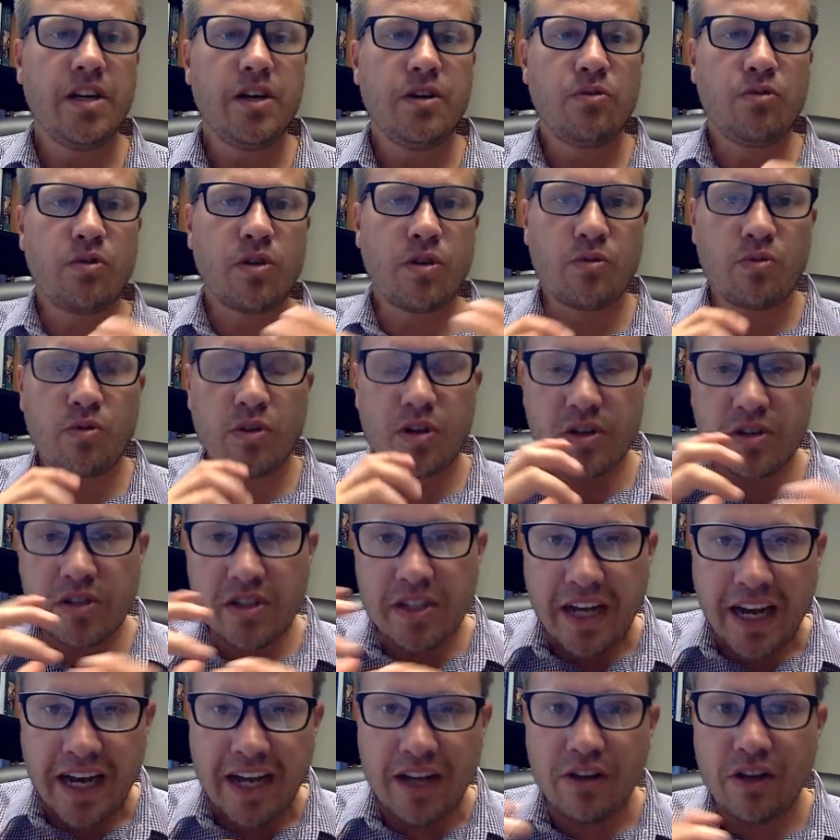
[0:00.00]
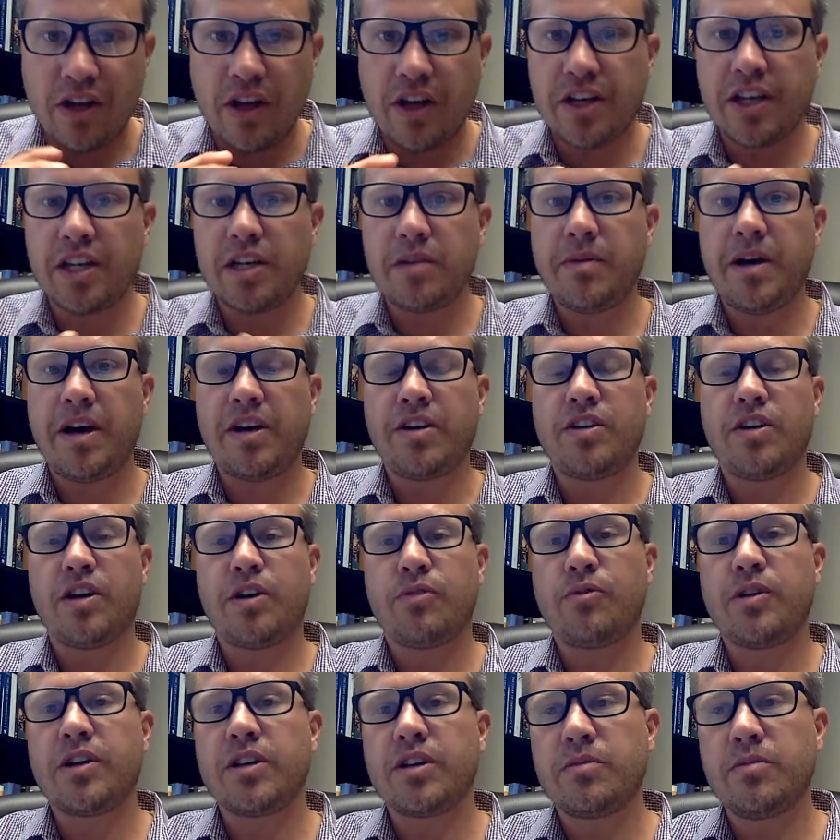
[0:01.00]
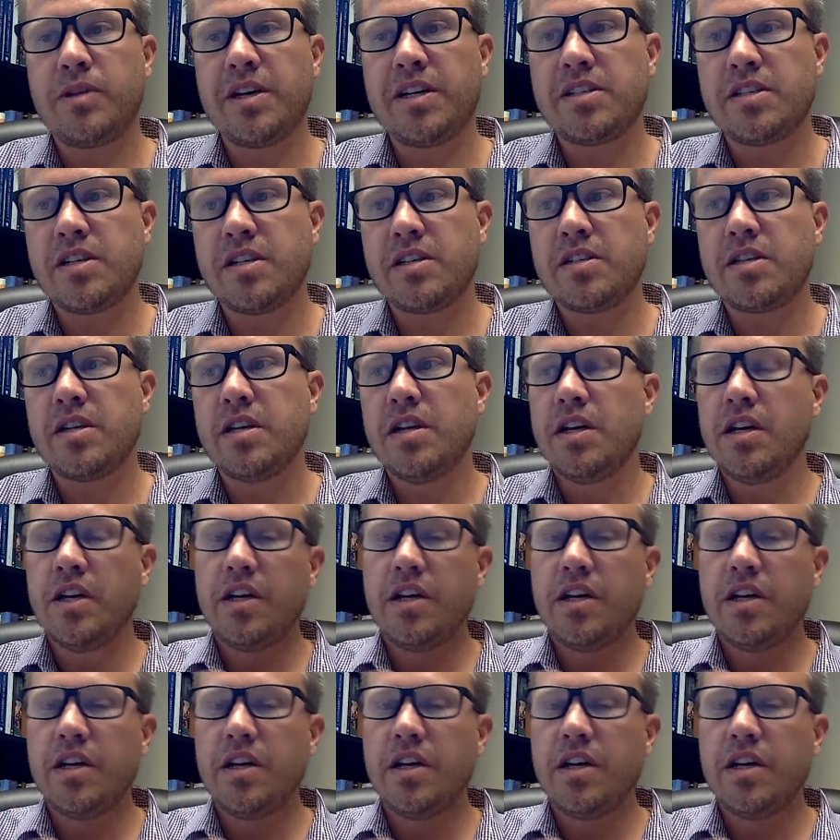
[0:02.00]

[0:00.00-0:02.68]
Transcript: we're dialoguing about it on a regular basis.